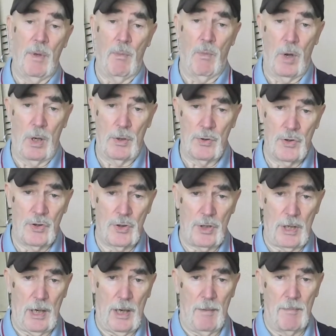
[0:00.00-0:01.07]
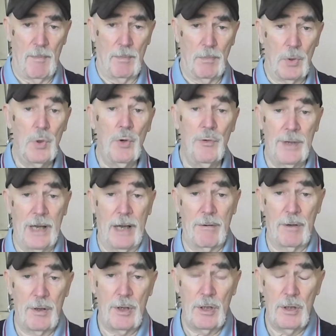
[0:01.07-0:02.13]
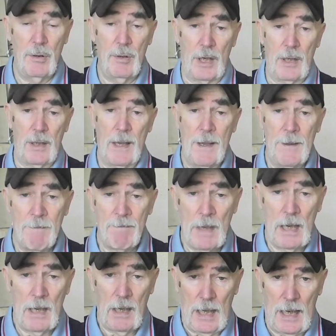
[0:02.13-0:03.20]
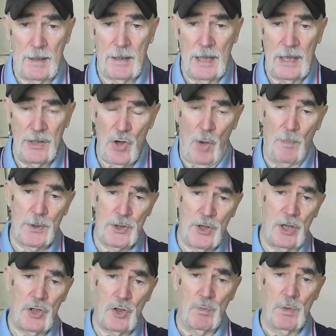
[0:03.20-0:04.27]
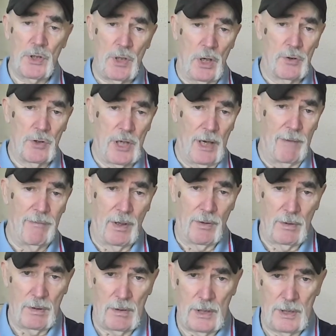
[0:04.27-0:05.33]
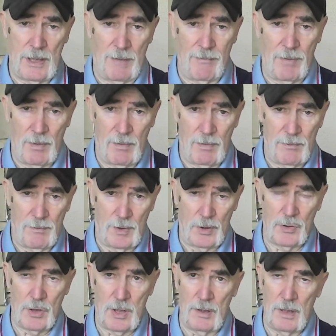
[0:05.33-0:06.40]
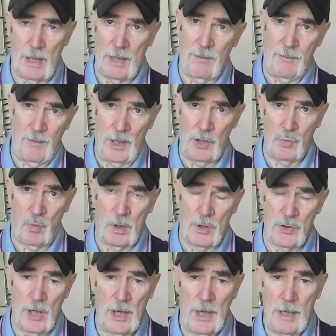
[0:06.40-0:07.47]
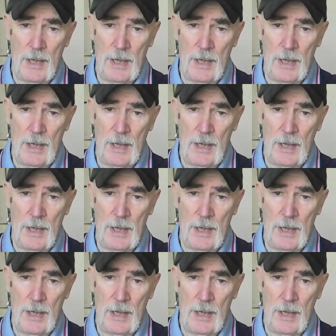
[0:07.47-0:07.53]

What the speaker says: was moved out of the unit. And his opposition was on several fronts. And the first was